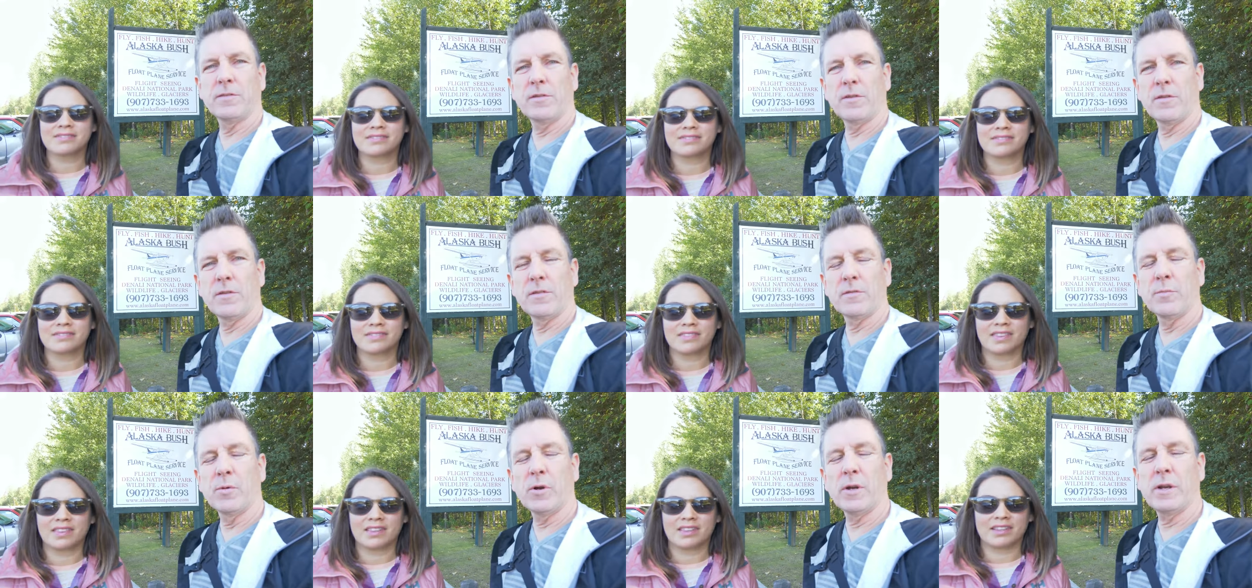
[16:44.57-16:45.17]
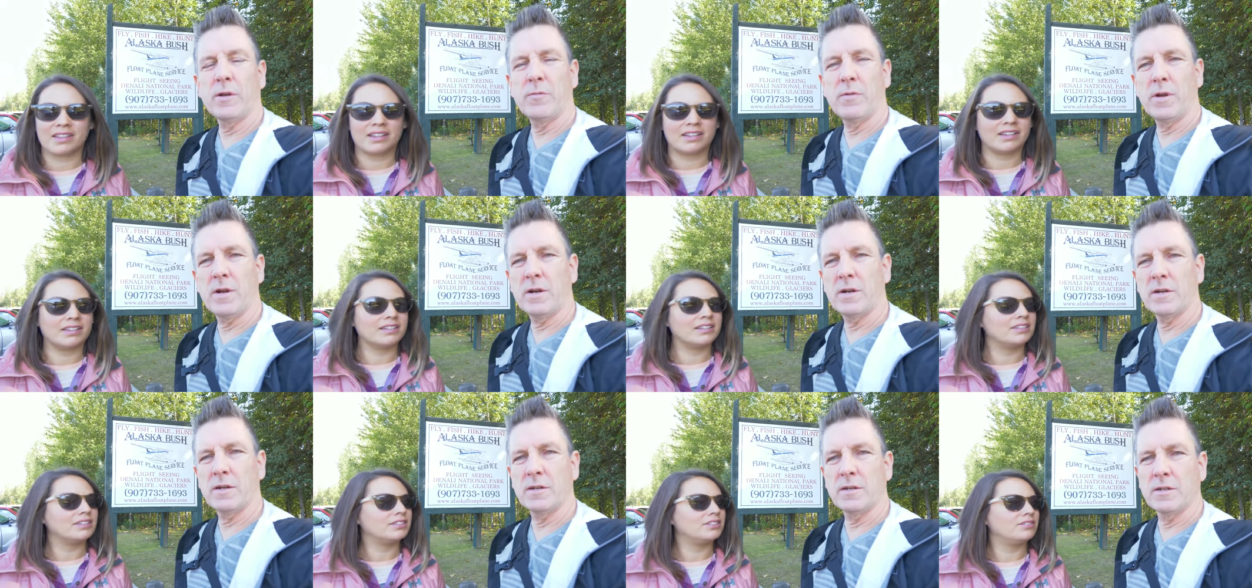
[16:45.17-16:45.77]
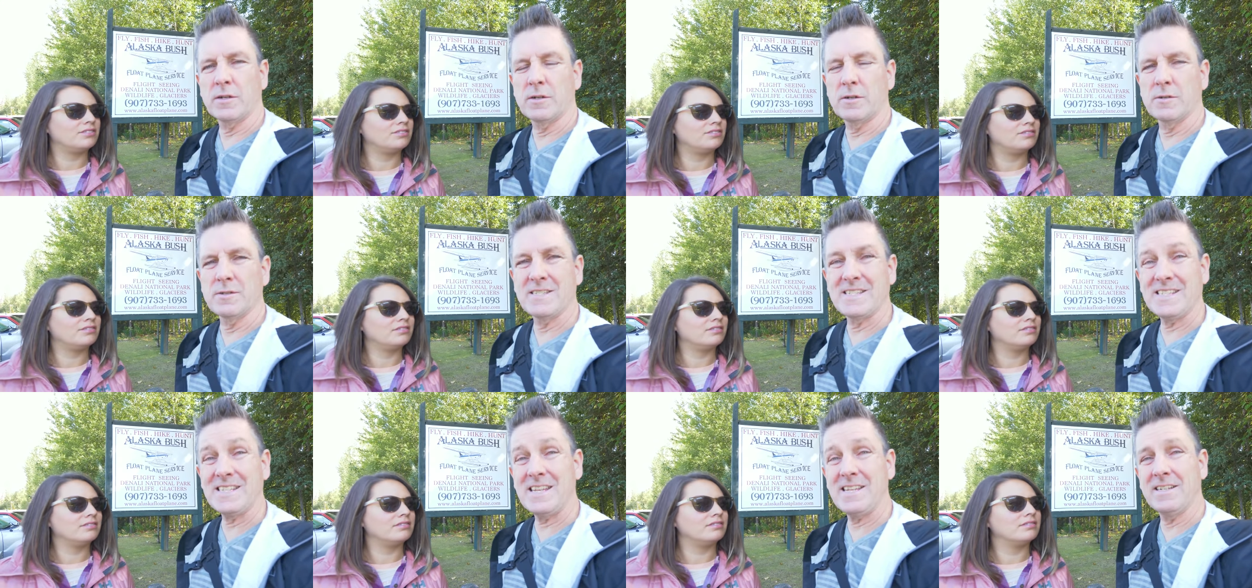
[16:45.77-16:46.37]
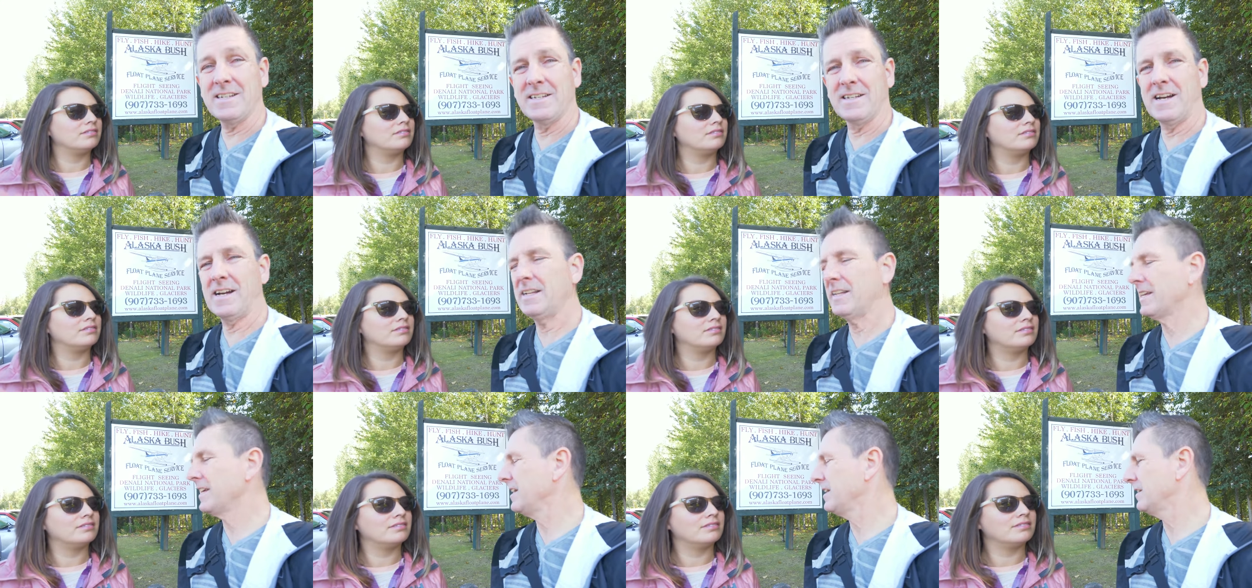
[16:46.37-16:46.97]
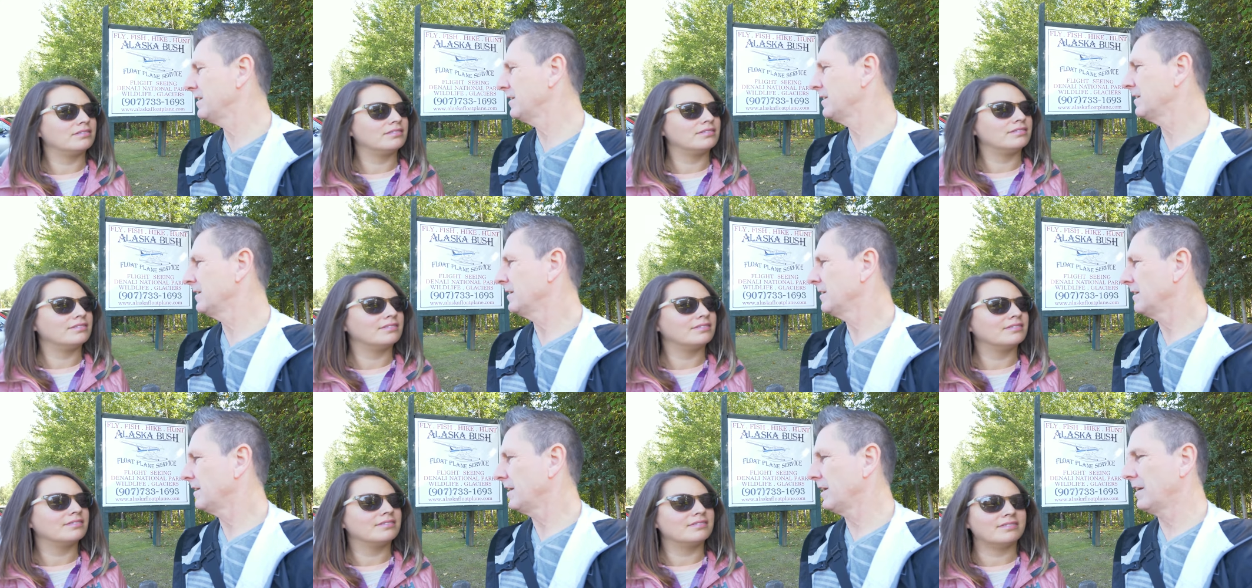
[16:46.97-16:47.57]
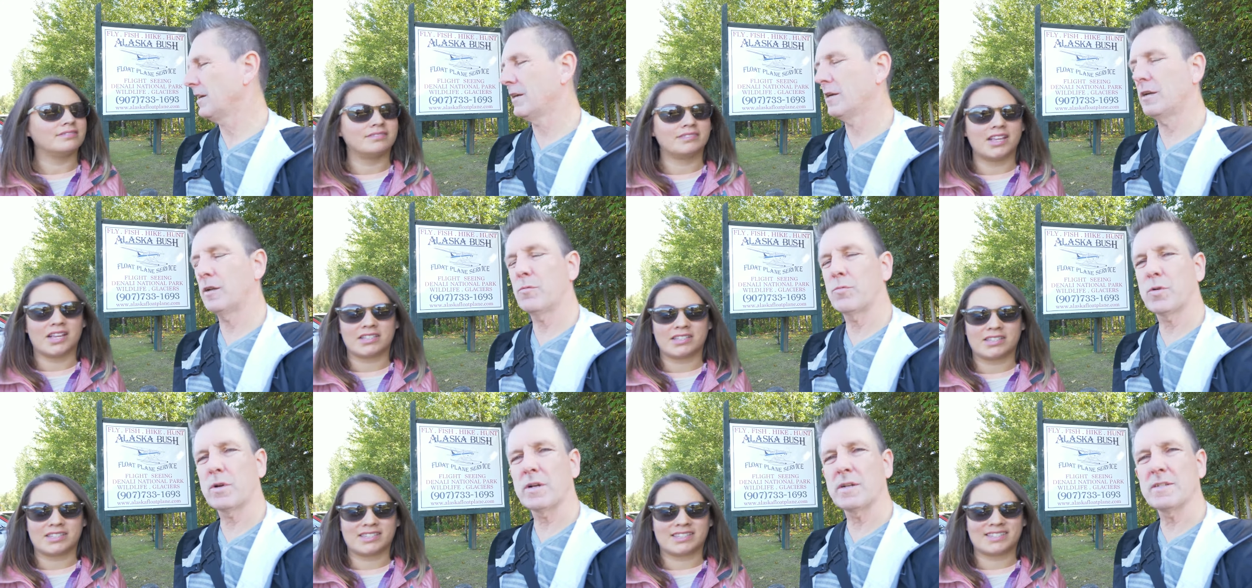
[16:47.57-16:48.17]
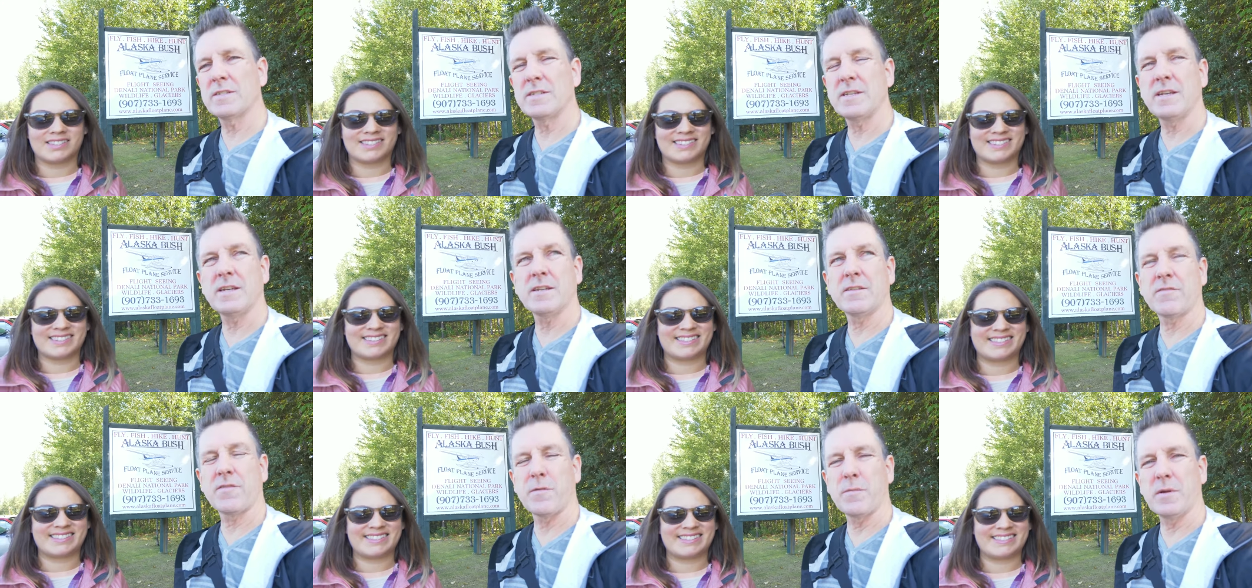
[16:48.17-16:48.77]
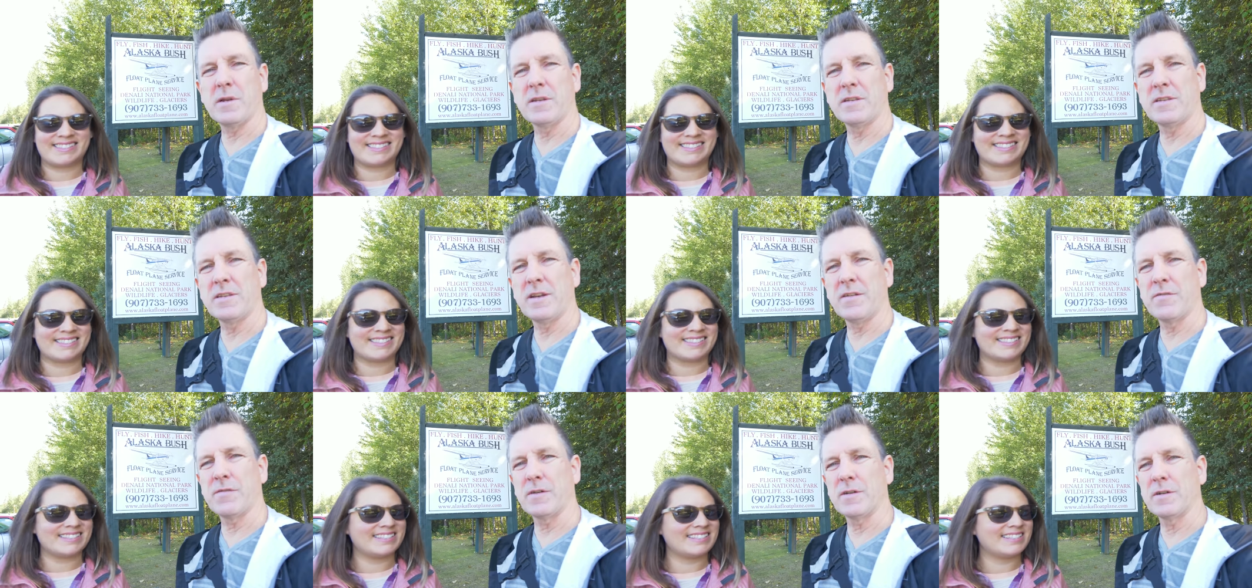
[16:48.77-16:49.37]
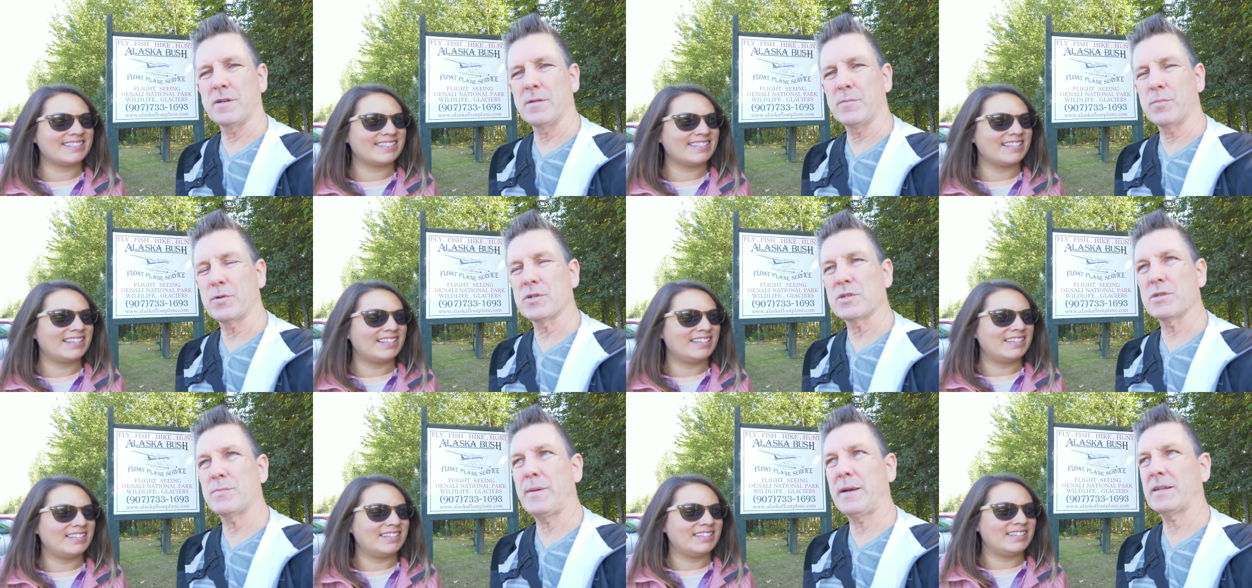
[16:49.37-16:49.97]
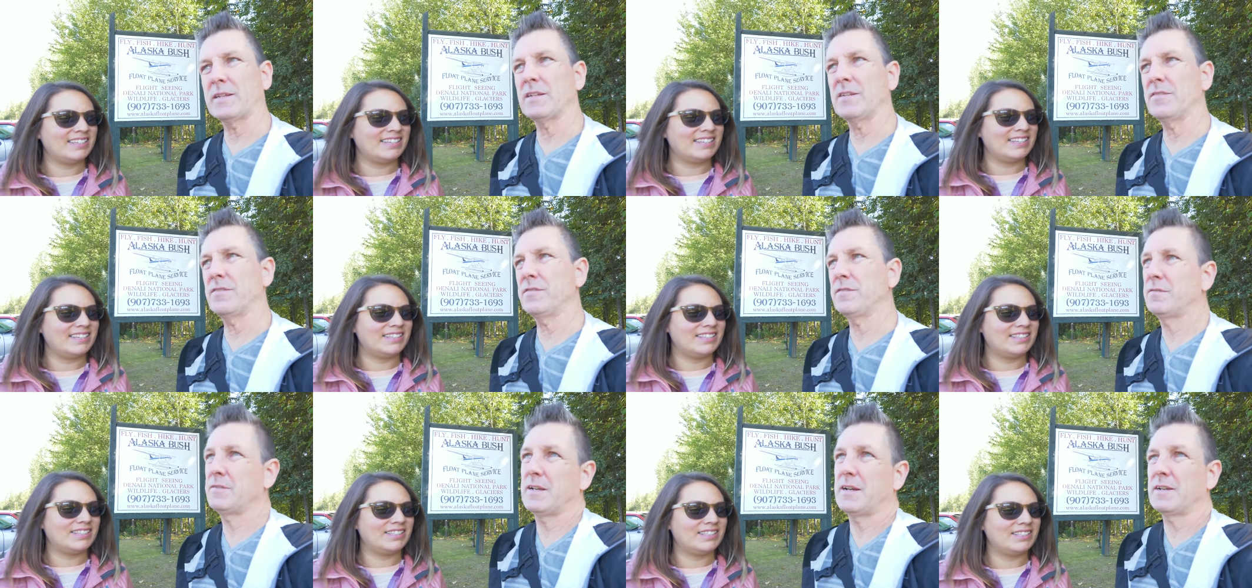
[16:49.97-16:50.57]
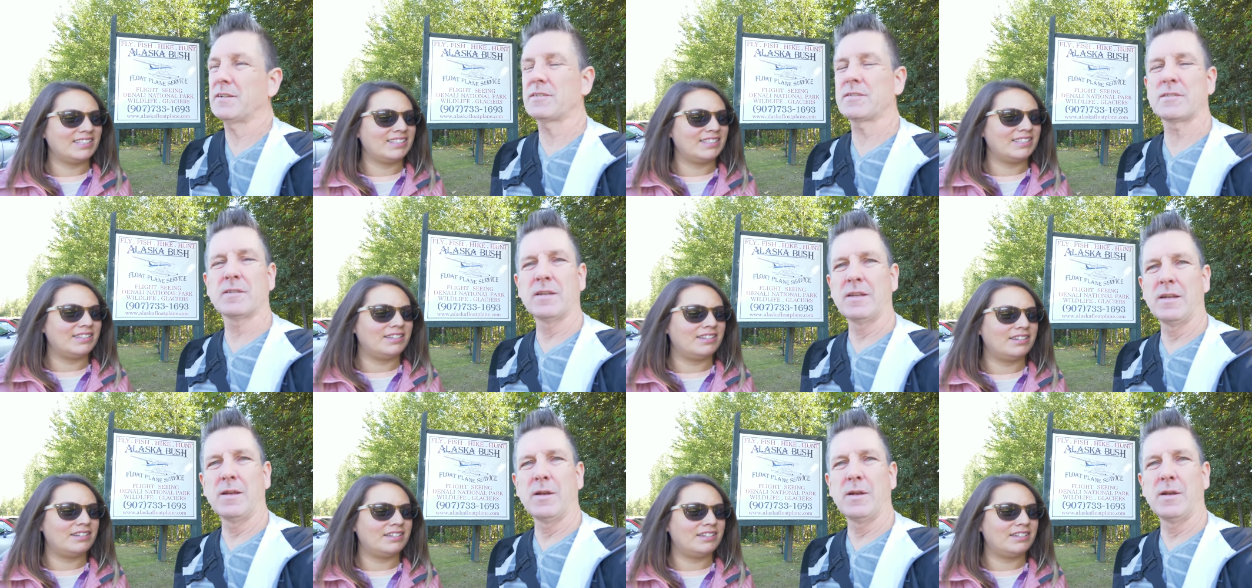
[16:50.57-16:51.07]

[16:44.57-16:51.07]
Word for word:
Speaker 1: so this morning we are gonna go see Denali, and yes. we're gonna see it from a different perspective. You guys